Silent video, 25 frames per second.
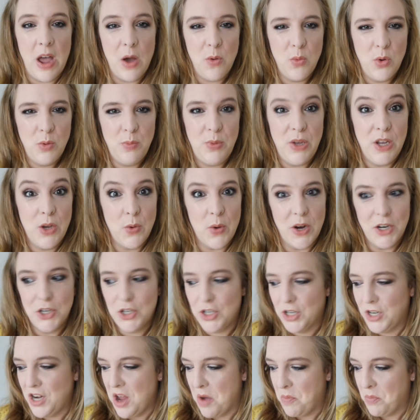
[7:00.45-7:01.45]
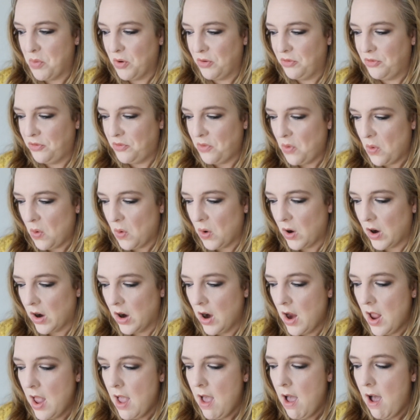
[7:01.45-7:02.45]
That would be question number
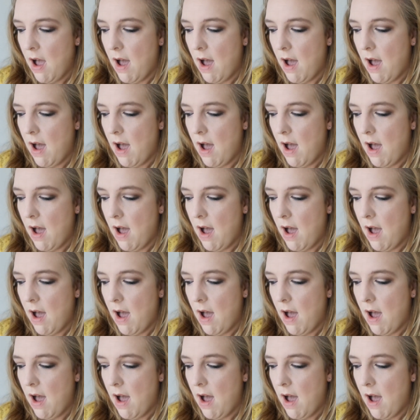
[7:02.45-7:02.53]
4.